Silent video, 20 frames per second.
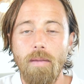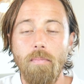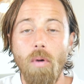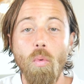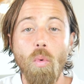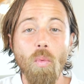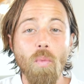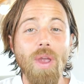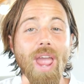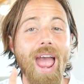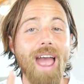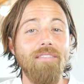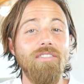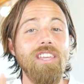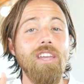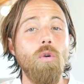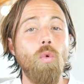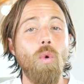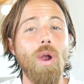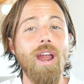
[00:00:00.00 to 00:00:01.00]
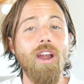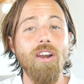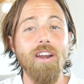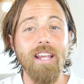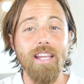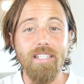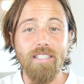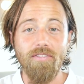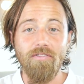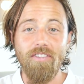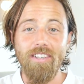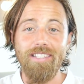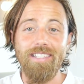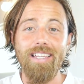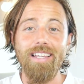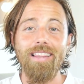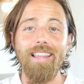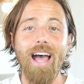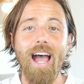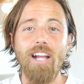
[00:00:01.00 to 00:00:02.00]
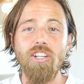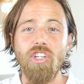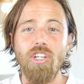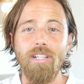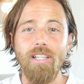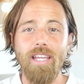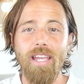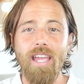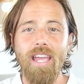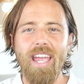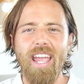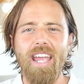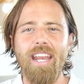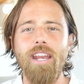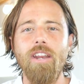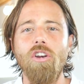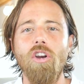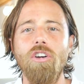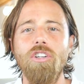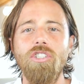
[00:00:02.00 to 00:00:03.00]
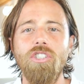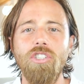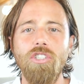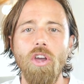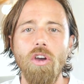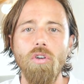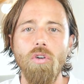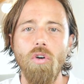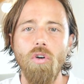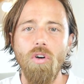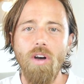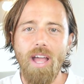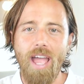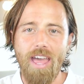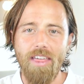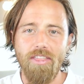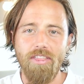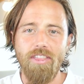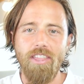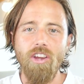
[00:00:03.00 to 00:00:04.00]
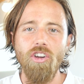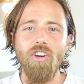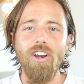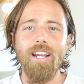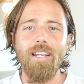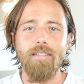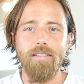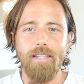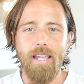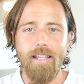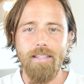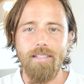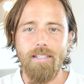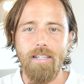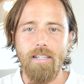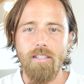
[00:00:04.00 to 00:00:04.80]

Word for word: But when we have the awareness physiologically and in our subtle etheric sense